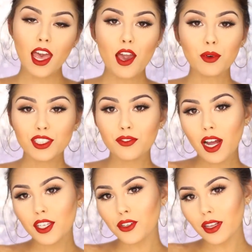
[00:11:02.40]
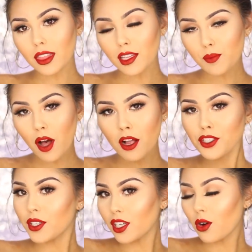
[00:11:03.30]
And once you've got your lip
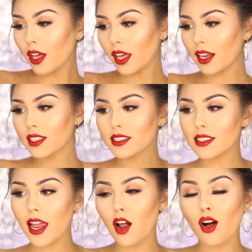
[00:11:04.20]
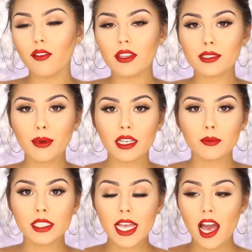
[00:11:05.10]
on, you can go ahead and set all of this
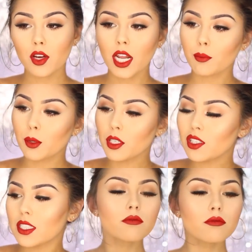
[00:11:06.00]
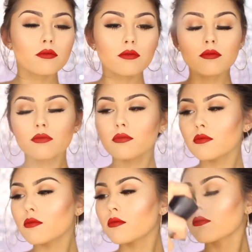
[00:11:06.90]
makeup down. I'm gonna be using the MAC
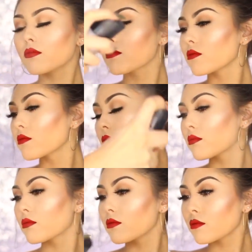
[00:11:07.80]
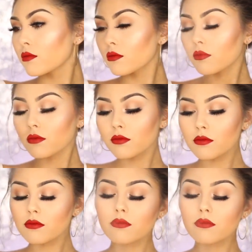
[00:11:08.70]
Fix Plus setting spray.